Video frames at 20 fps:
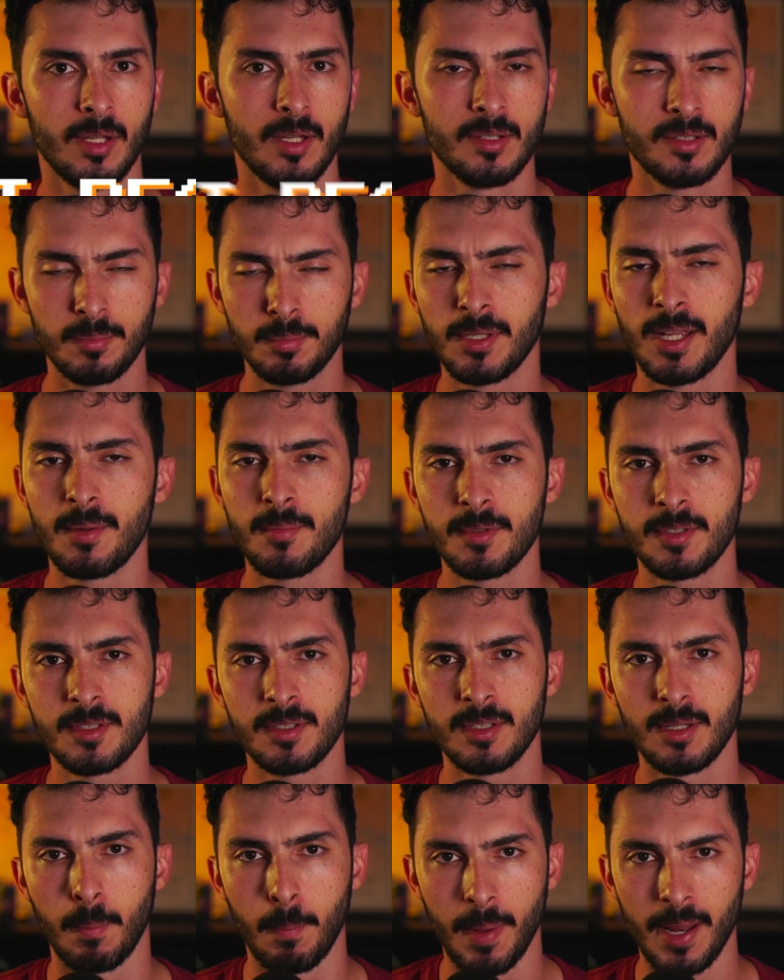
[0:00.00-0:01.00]
Sometimes,
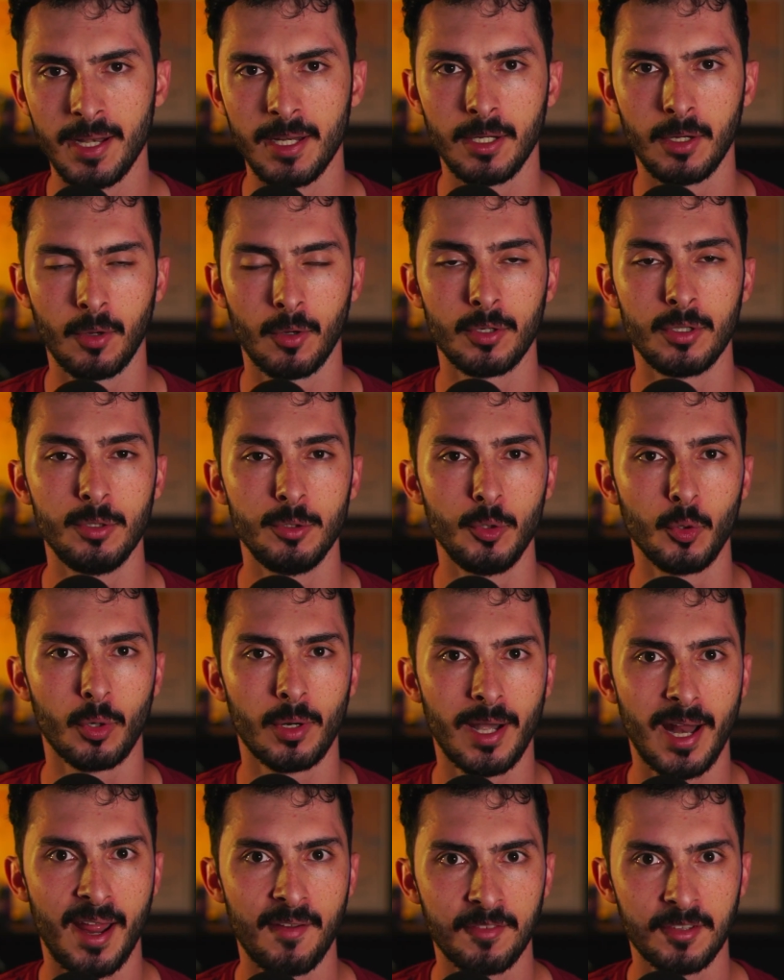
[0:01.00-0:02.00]
depending on your
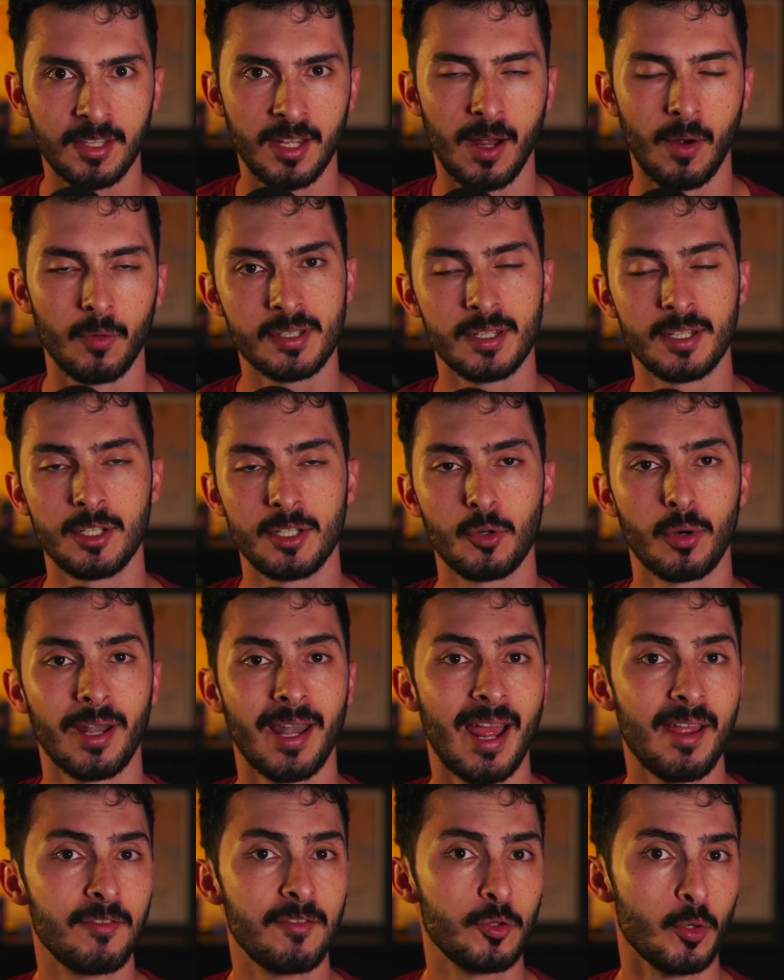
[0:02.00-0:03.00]
lifestyle, your
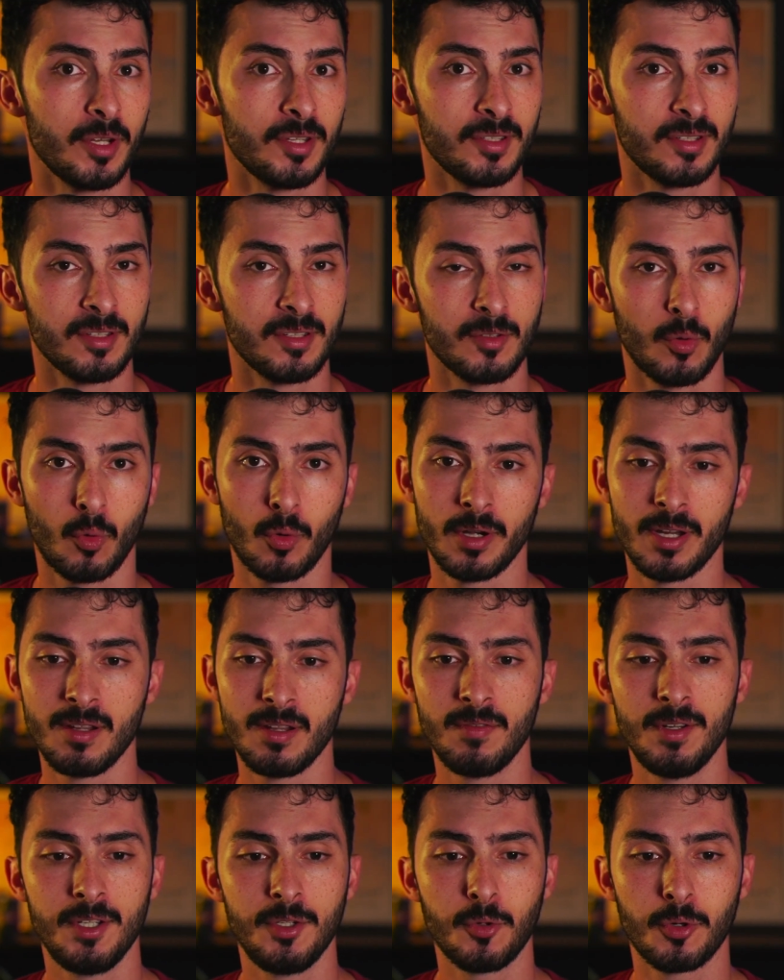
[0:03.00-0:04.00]
life choices, or
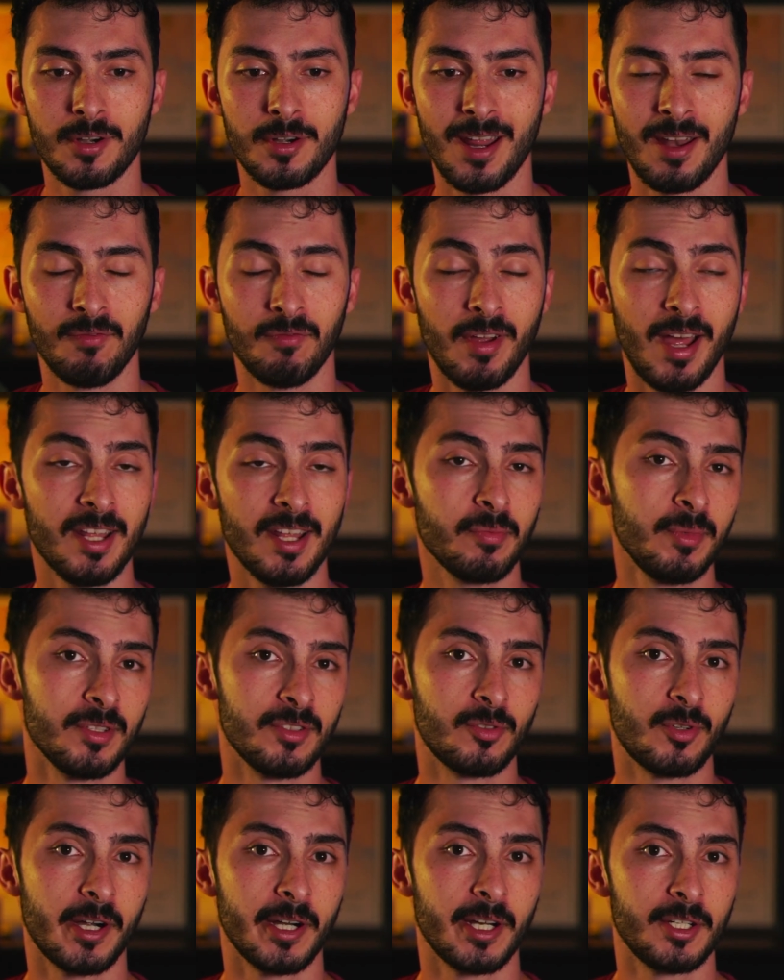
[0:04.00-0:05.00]
even your investment
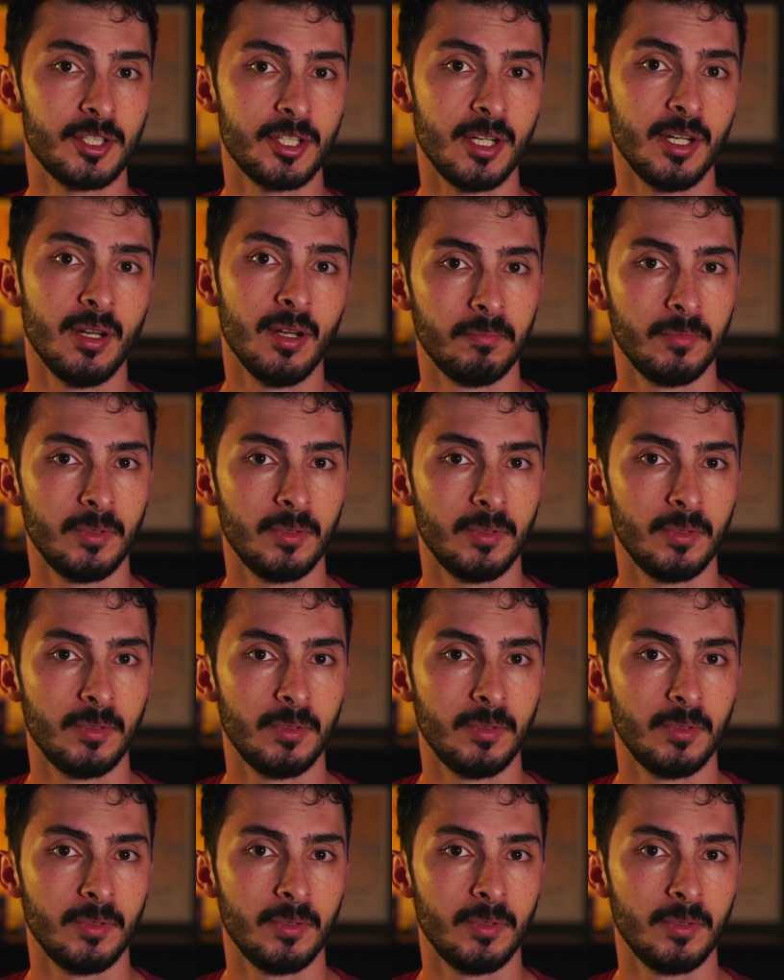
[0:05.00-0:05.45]
strategy,